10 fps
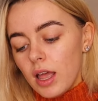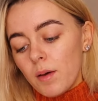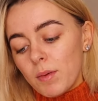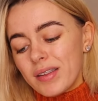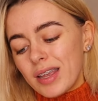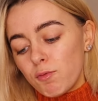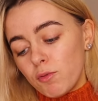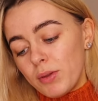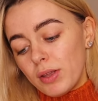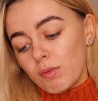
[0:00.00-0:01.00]
and my skin
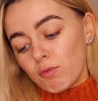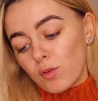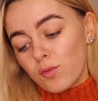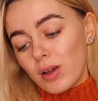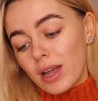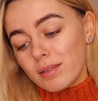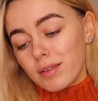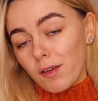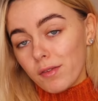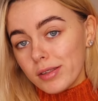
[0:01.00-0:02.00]
would be rough and
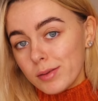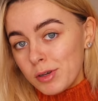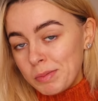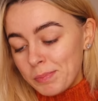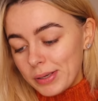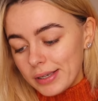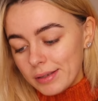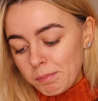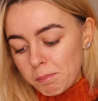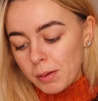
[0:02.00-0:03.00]
definitely
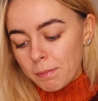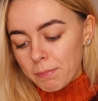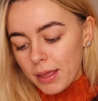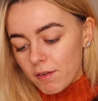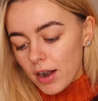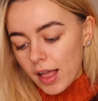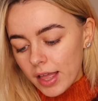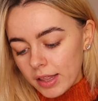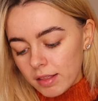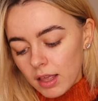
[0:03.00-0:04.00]
bumpy,
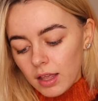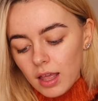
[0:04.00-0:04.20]
right?